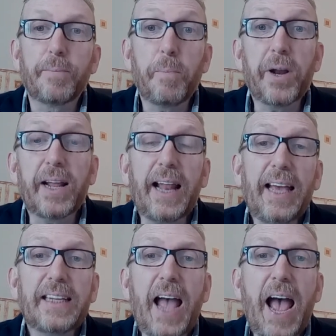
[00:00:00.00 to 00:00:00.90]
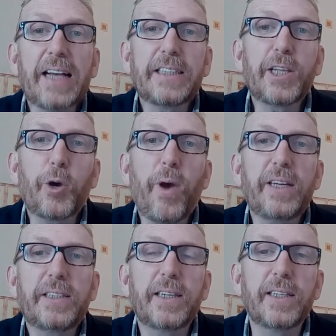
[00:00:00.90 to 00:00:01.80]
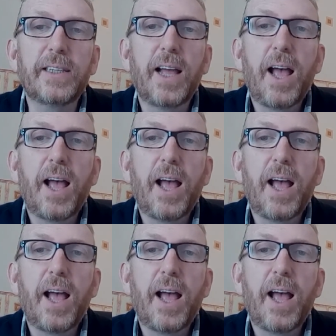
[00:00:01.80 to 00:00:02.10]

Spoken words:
but I'd like to ask the question,